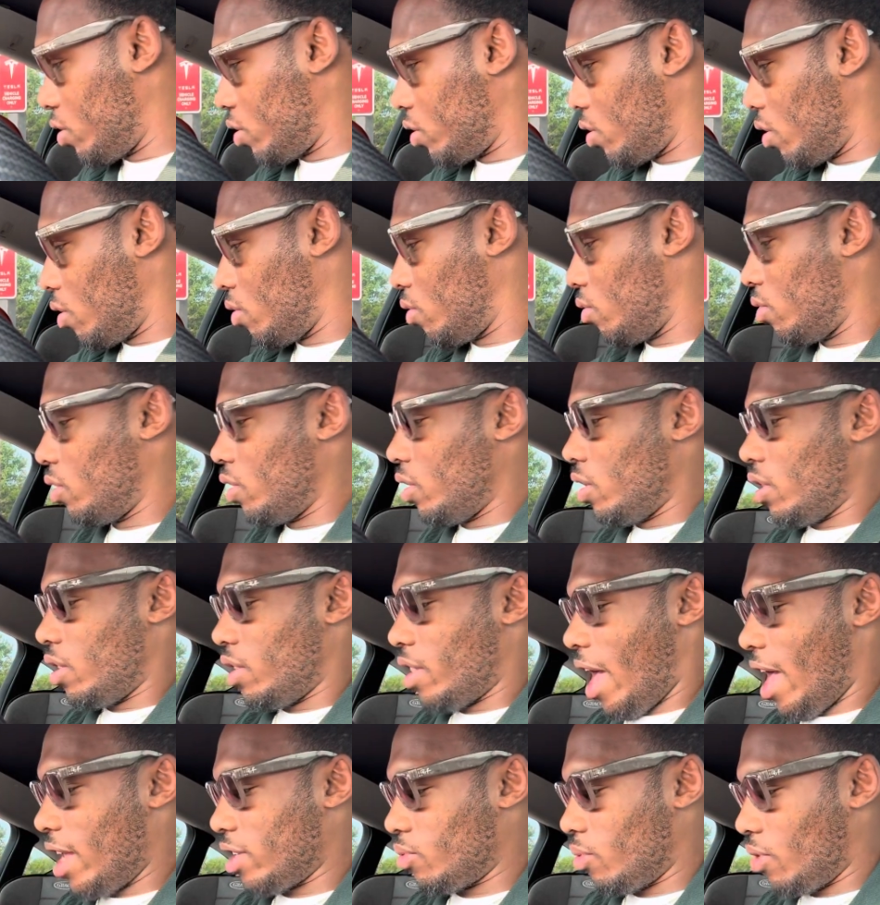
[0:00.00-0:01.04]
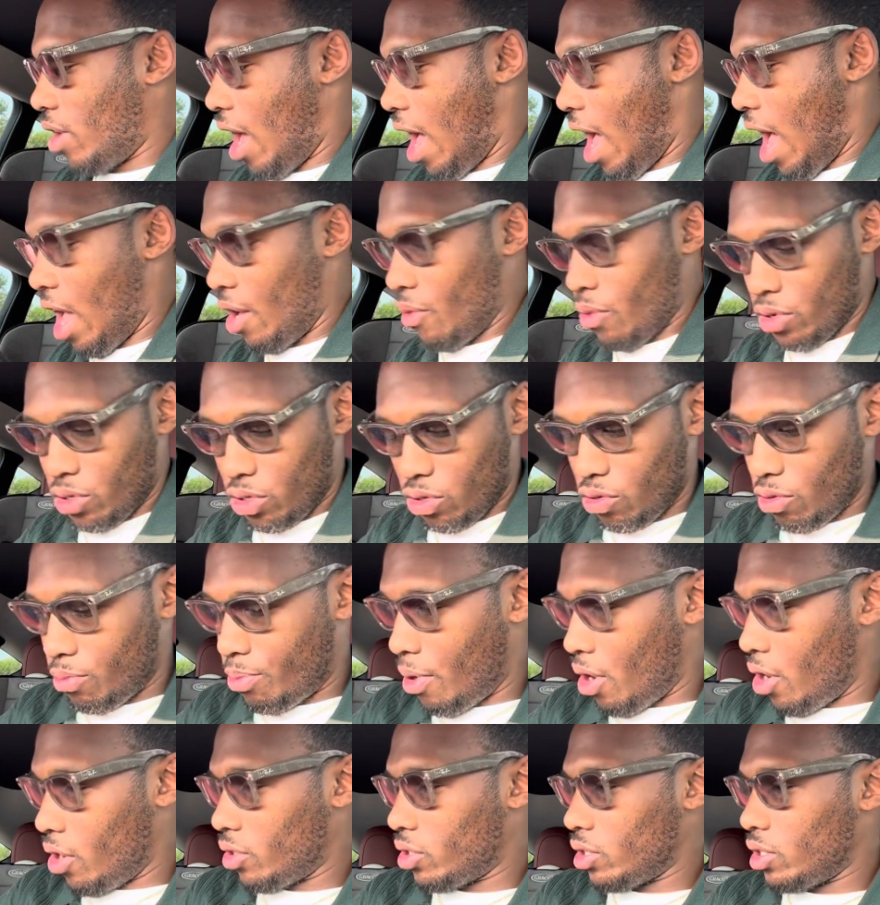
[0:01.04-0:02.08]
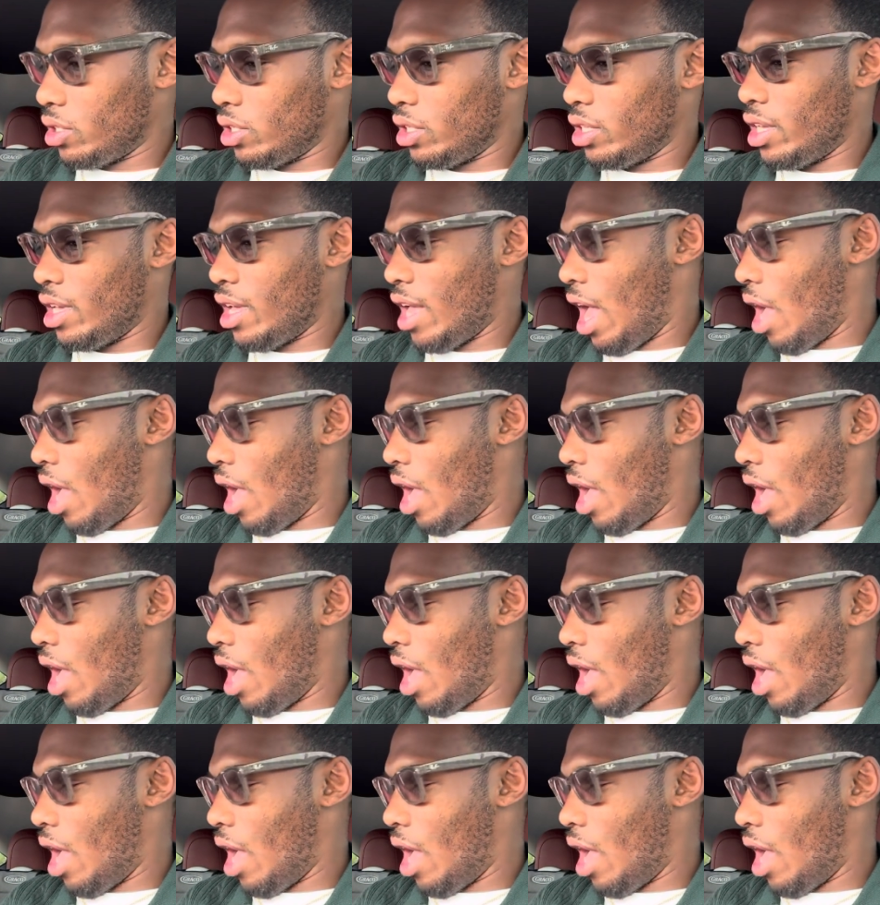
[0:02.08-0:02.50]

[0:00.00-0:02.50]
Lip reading: So that's what I would do personally.